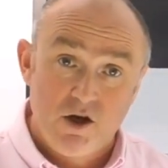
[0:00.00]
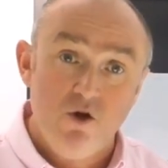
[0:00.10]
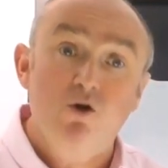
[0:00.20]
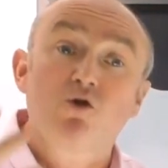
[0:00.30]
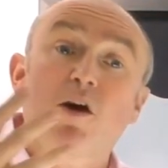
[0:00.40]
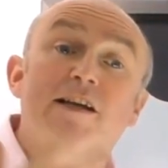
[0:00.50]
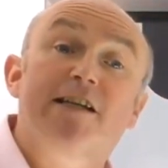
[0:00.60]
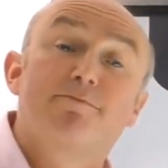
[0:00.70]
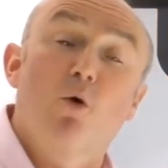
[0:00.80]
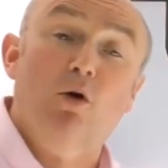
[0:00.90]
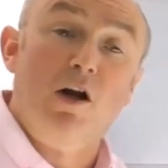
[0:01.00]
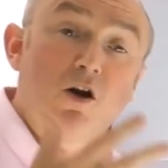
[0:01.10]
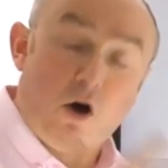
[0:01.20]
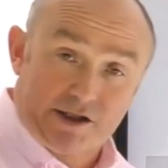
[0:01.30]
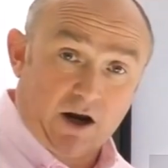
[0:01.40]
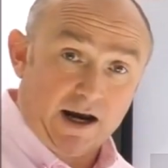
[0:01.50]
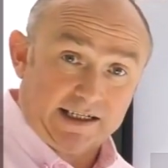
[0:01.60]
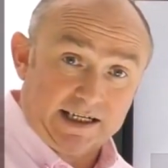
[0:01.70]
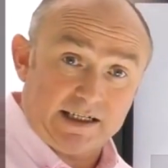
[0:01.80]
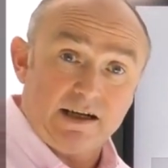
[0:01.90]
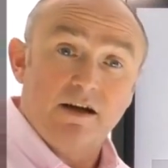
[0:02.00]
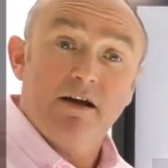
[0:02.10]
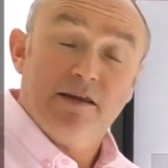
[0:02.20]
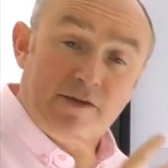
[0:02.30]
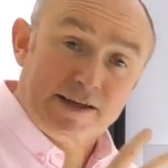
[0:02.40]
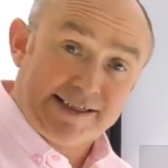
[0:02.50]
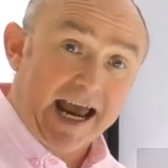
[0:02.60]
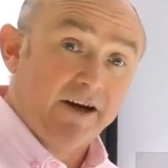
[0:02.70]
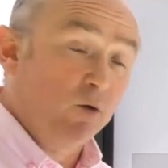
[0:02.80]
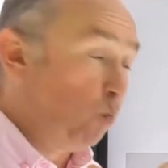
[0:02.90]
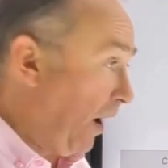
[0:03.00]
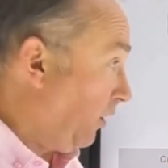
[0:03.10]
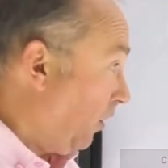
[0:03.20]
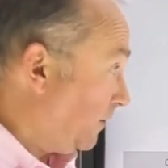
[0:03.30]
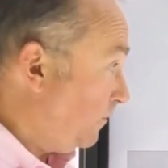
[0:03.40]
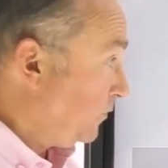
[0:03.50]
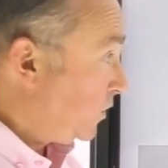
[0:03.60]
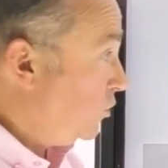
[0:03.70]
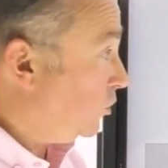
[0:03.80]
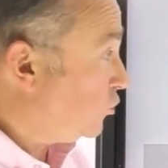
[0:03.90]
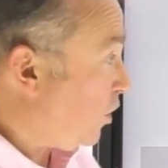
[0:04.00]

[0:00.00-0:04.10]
You can trade smaller lot sizes than the standard one lot. You could